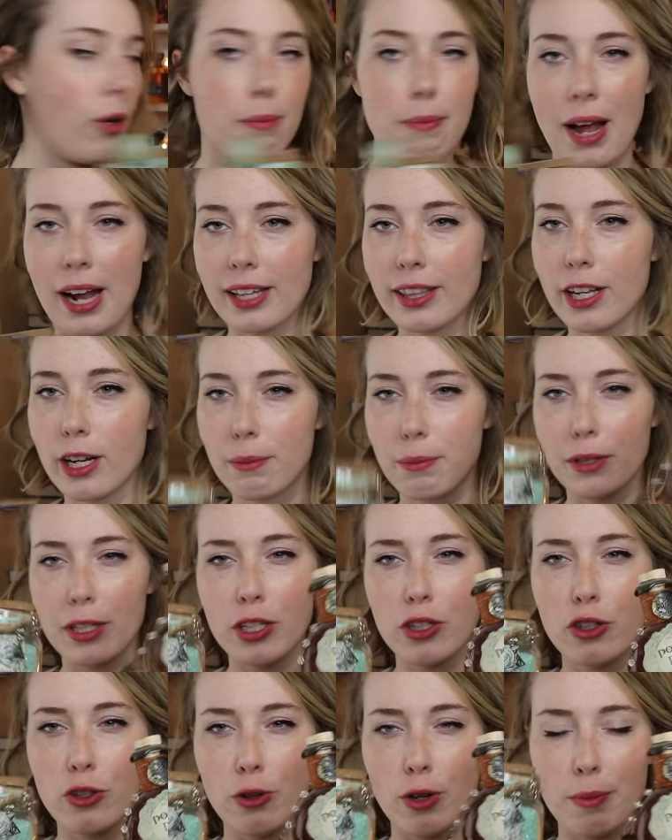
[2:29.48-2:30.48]
one back there, but
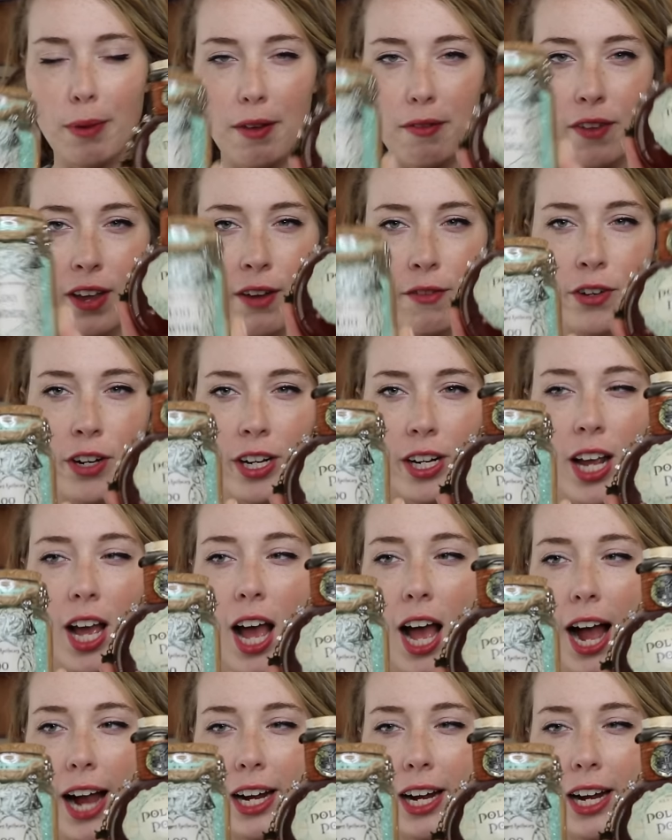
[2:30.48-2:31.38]
these two are my favorite.